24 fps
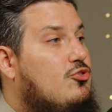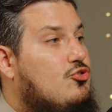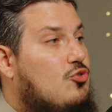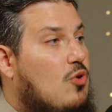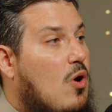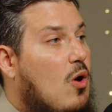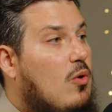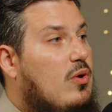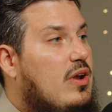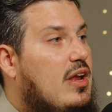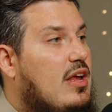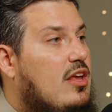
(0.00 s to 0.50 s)

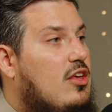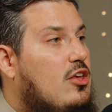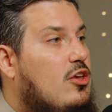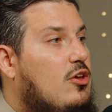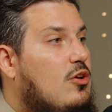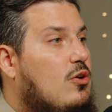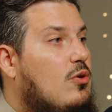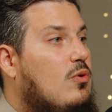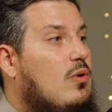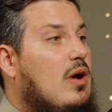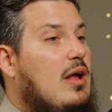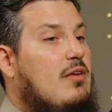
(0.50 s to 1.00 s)
droning
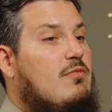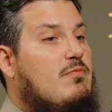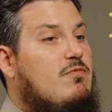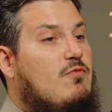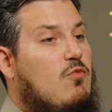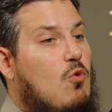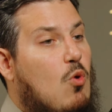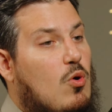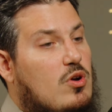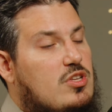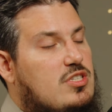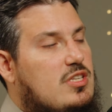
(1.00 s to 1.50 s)
you, and
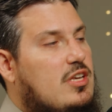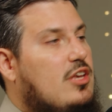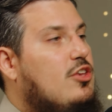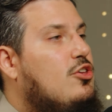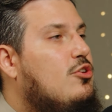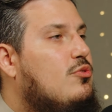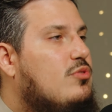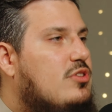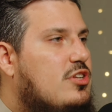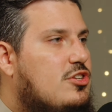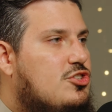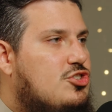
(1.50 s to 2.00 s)
forcing
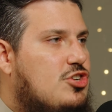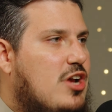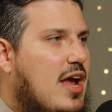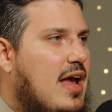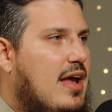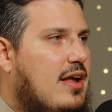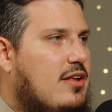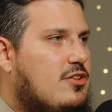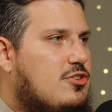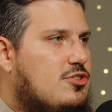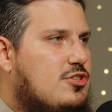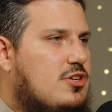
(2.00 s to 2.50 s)
you to
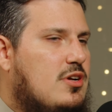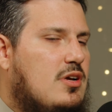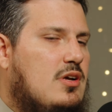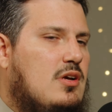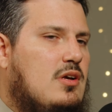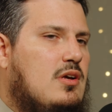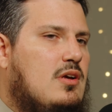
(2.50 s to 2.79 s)
change.